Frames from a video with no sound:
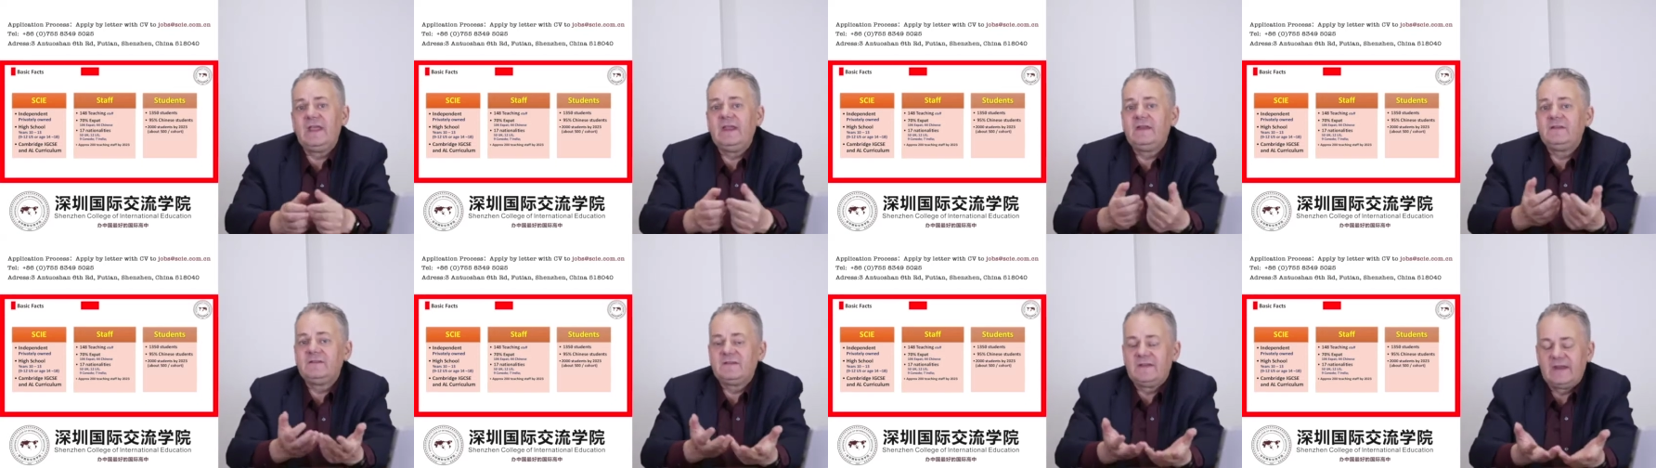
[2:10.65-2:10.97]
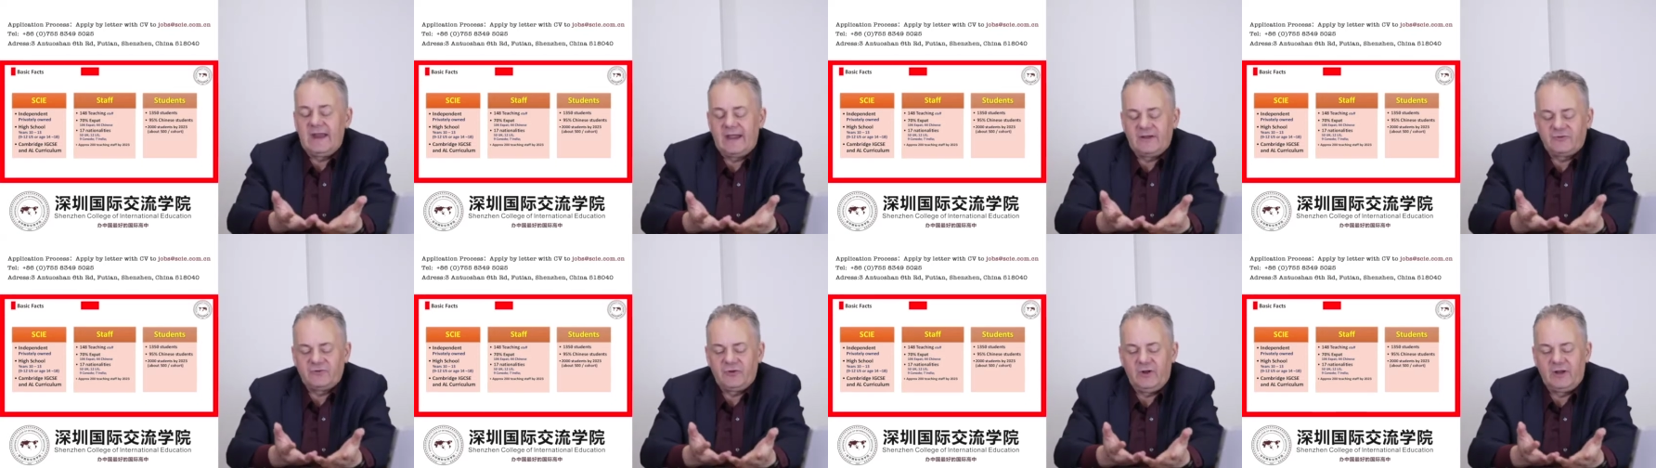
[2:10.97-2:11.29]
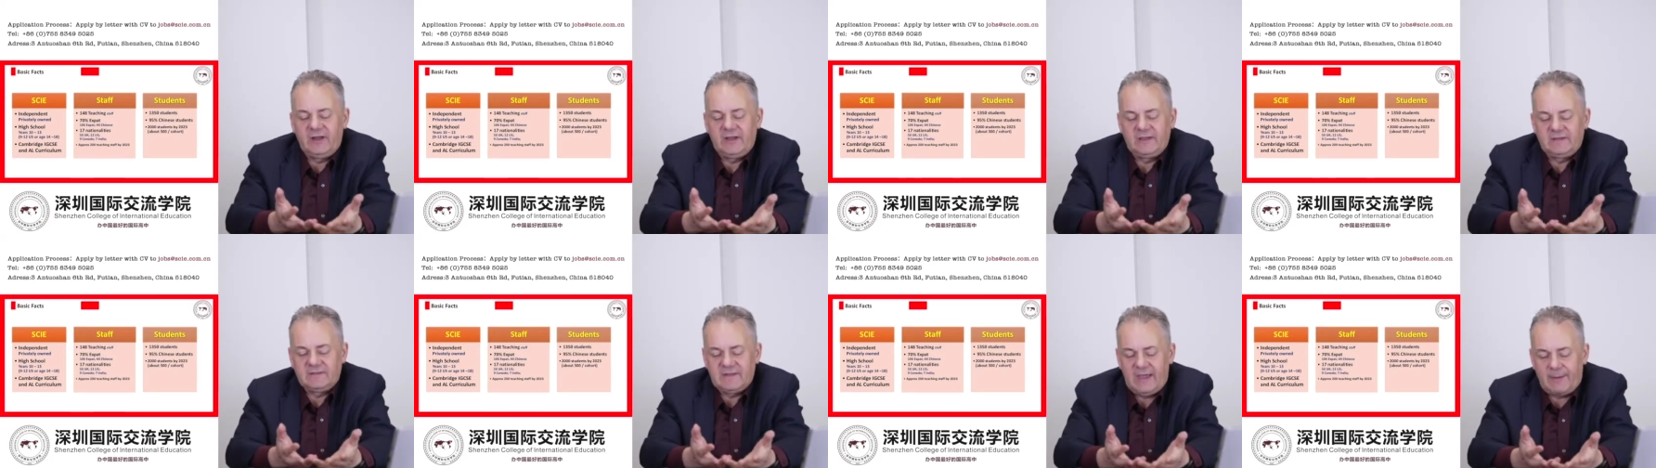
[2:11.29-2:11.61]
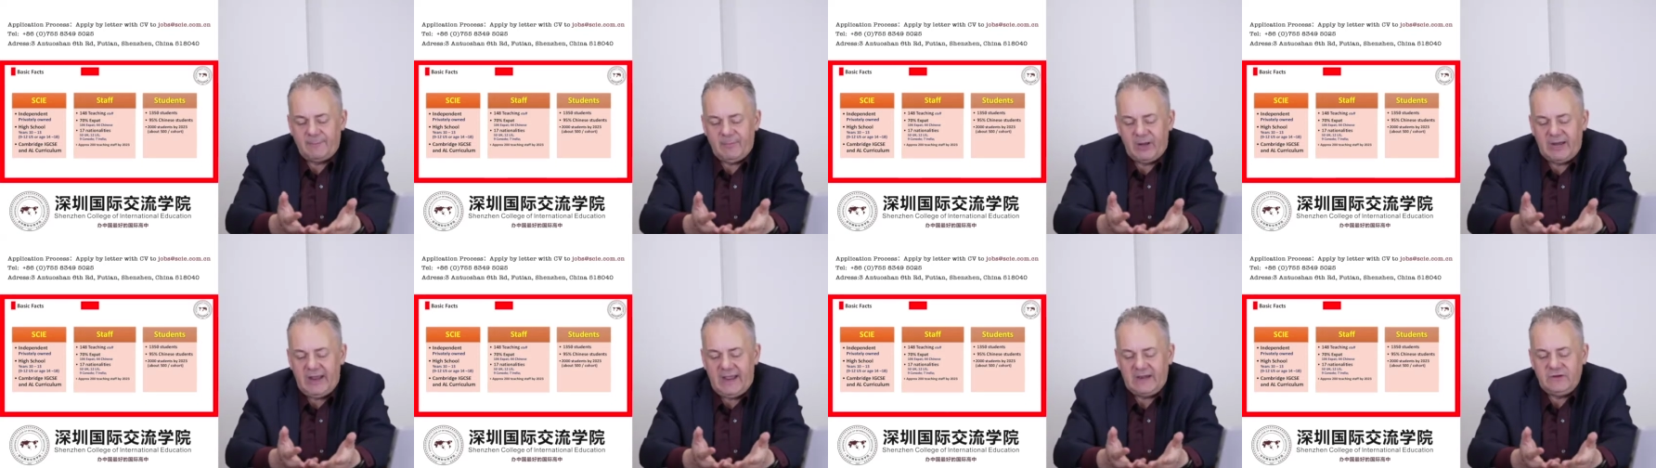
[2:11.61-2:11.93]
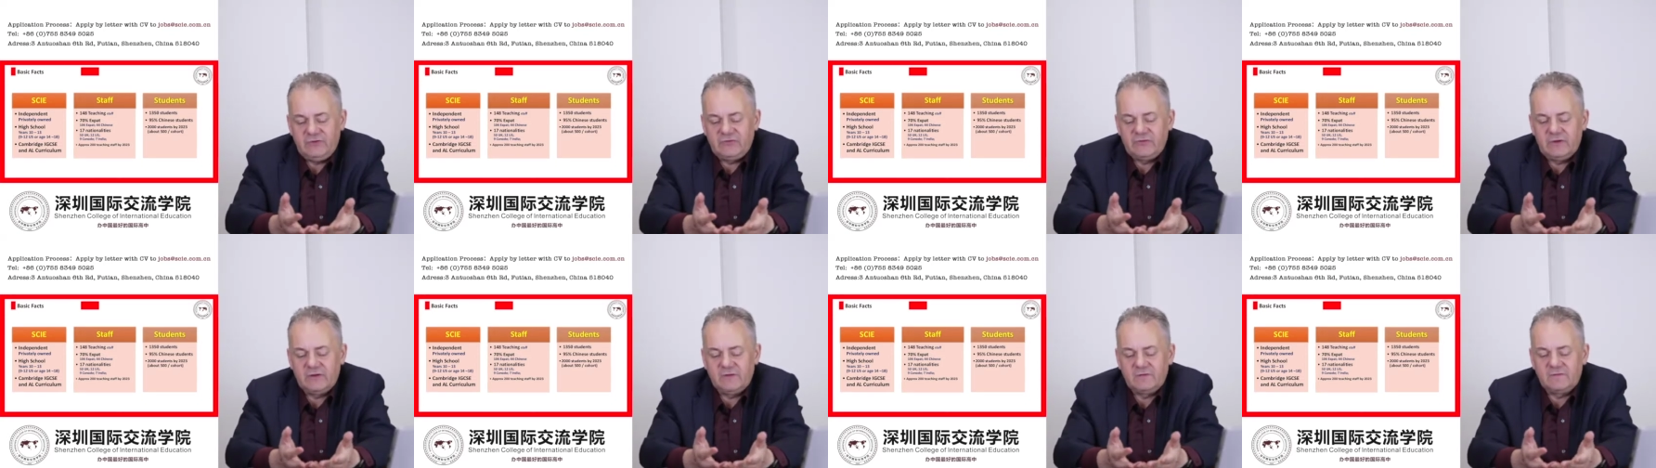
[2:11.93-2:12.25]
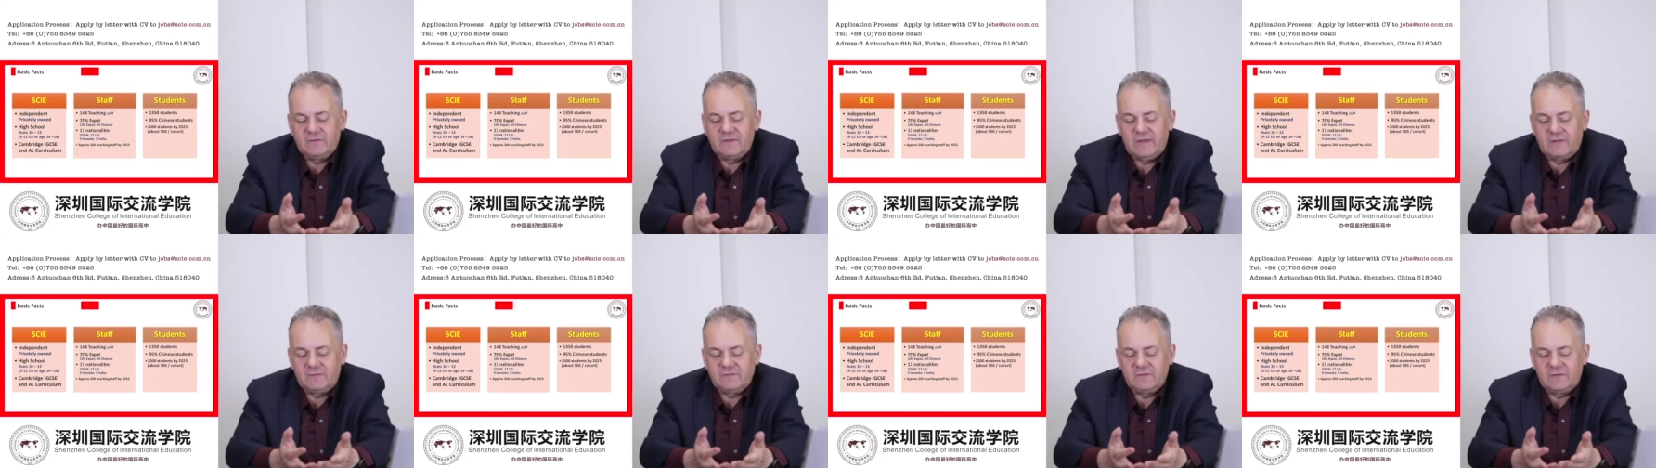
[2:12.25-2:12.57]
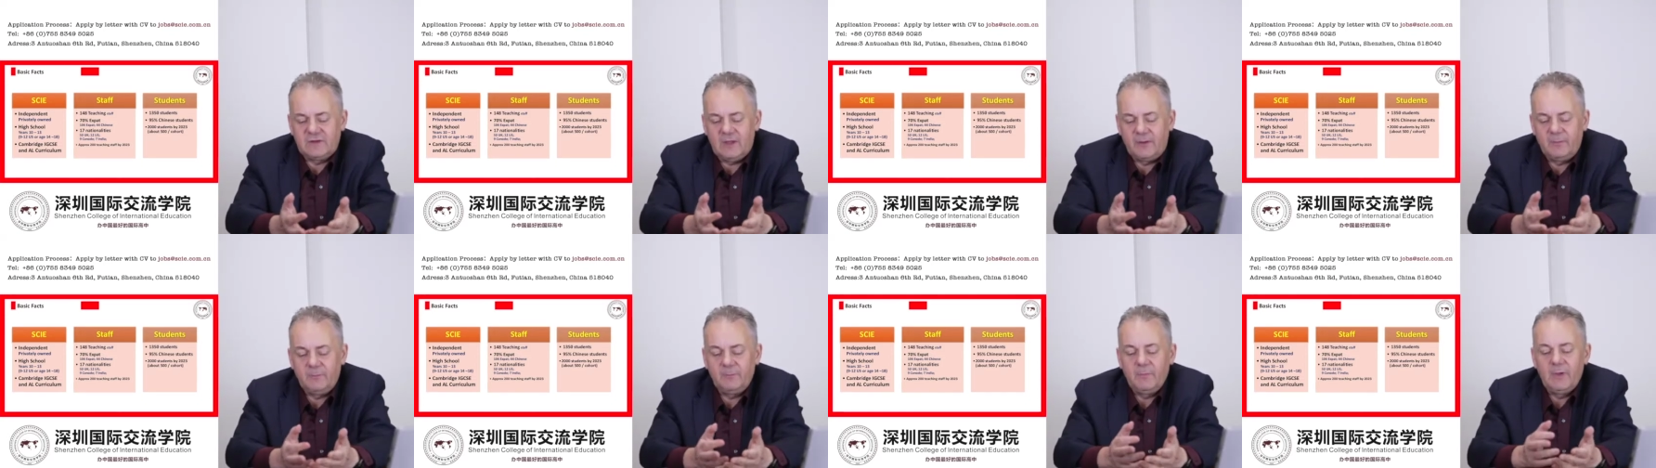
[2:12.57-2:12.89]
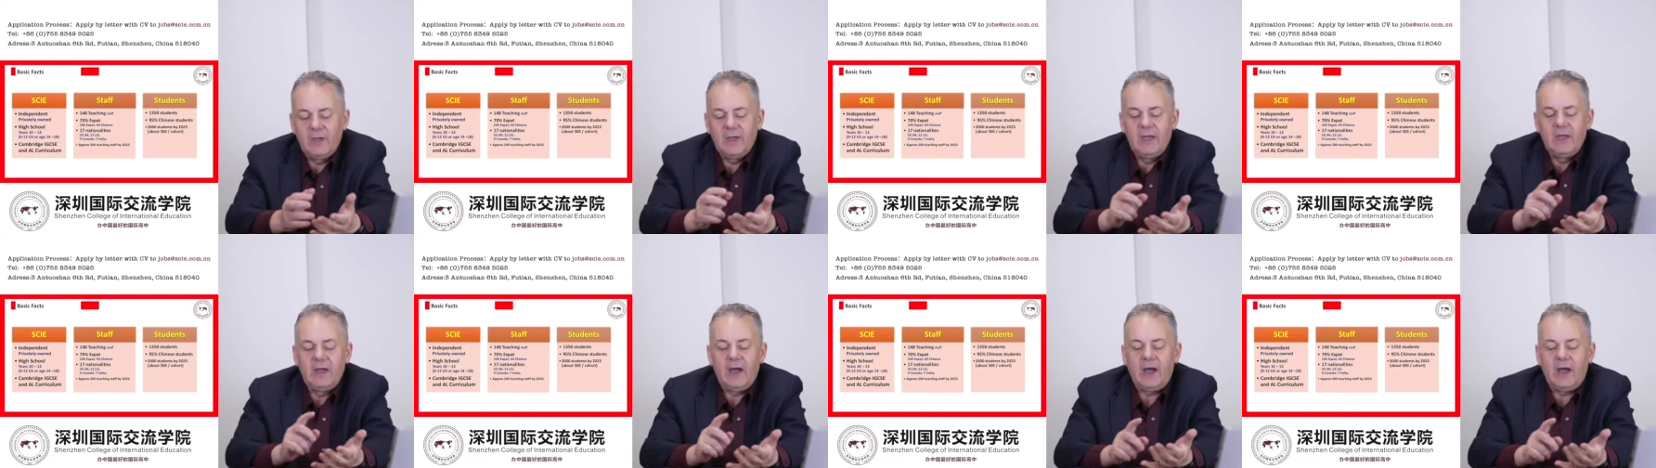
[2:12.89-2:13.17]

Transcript: International Examination System,